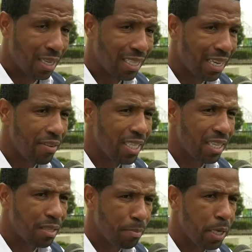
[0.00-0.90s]

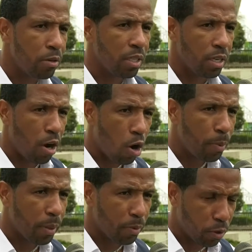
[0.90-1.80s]
76 billion
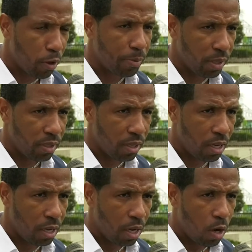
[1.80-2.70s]
opioid prescriptions
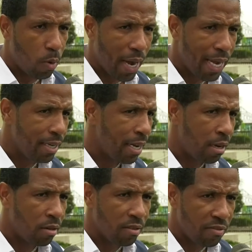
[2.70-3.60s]
were handed
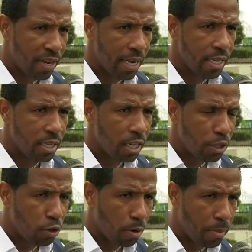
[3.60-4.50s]
out and
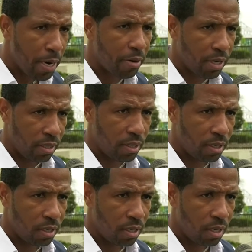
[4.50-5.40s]
fed to
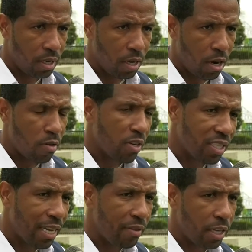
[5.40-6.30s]
Americans over a
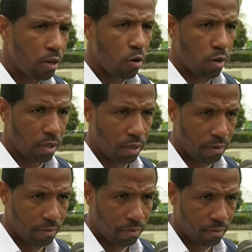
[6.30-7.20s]
7-year course.
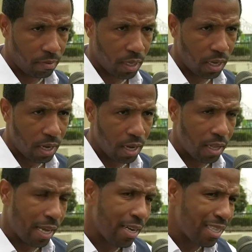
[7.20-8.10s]

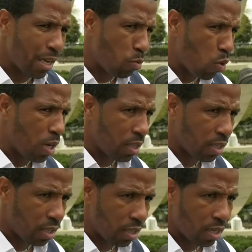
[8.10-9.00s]
That is at
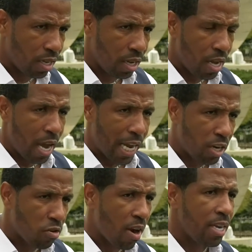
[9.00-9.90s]
once a
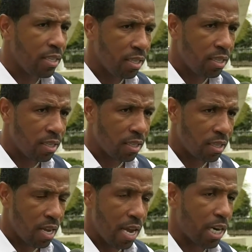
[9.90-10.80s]
crisis
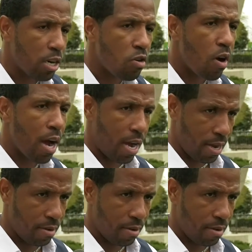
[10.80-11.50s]
and a crime